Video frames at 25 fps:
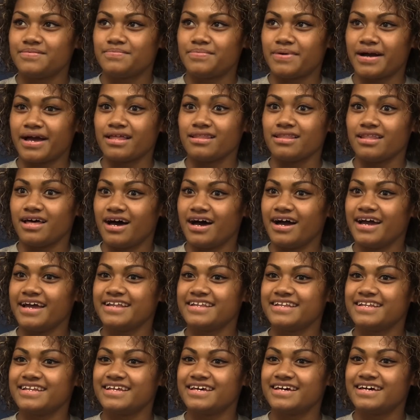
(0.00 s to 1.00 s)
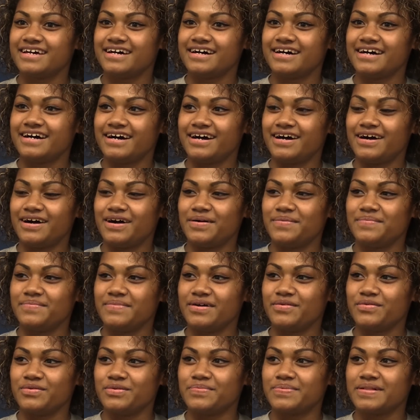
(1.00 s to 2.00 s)
a lot,
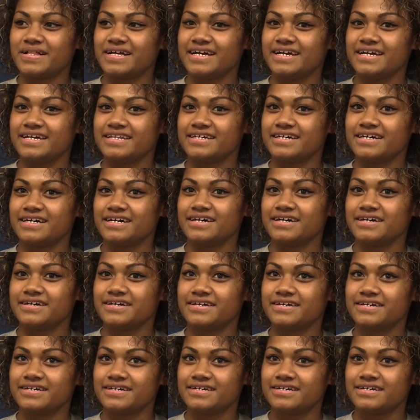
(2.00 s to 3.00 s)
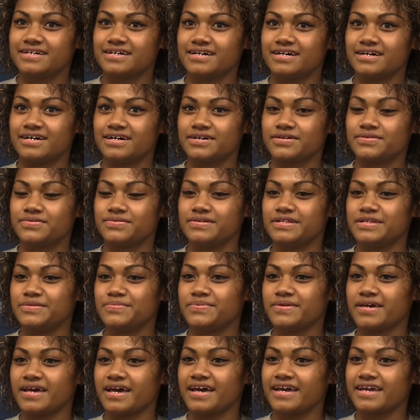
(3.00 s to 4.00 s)
and we played
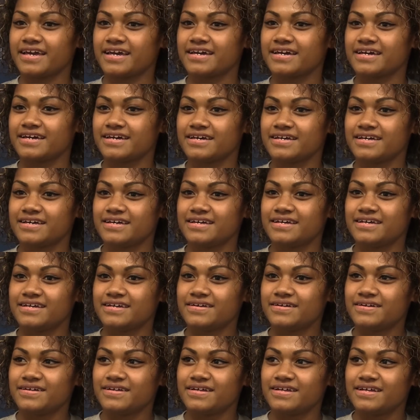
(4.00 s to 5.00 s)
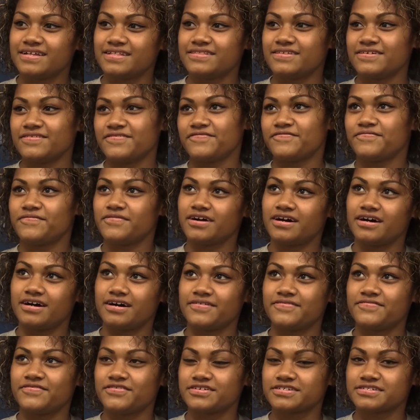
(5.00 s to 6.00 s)
Quinnipiac in the
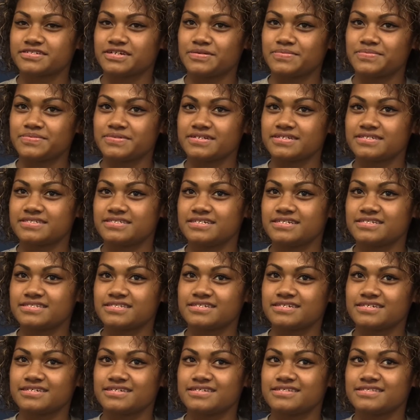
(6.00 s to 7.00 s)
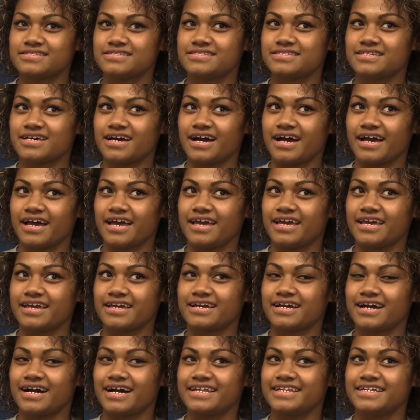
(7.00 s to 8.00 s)
first couple of seasons, I
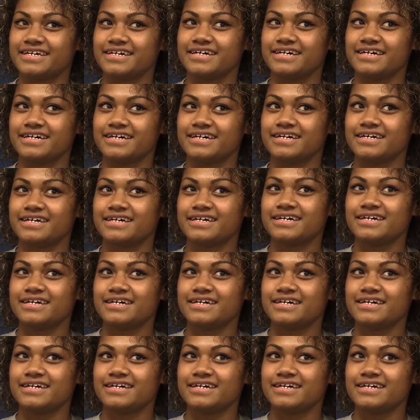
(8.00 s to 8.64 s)
kind of